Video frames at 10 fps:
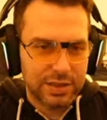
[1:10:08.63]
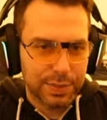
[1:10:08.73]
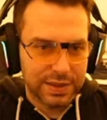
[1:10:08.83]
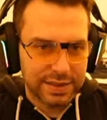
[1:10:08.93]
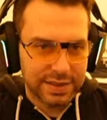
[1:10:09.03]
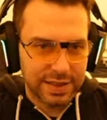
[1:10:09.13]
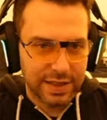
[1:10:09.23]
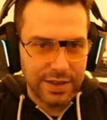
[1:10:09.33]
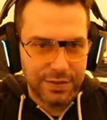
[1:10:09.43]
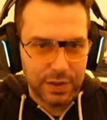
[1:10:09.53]
but still,
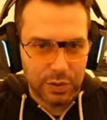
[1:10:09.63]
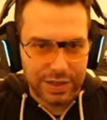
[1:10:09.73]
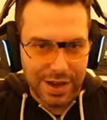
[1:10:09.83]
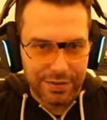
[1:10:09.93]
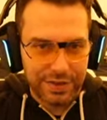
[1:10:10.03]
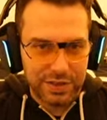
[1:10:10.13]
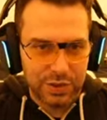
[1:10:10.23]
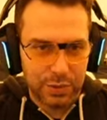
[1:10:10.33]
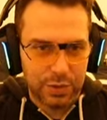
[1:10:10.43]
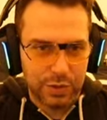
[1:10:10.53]
if you don't have these
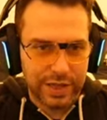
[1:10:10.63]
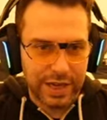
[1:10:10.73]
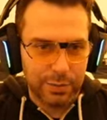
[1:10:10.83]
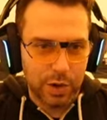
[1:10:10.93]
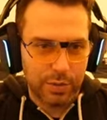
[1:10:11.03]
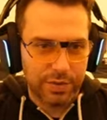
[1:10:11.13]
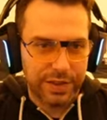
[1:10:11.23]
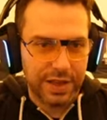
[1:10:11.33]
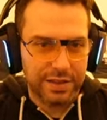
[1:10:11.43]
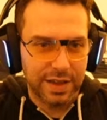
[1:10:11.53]
two, you can work with the
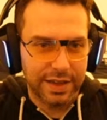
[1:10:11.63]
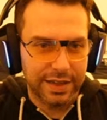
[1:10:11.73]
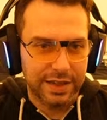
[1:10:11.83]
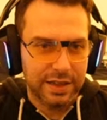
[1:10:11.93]
Undying.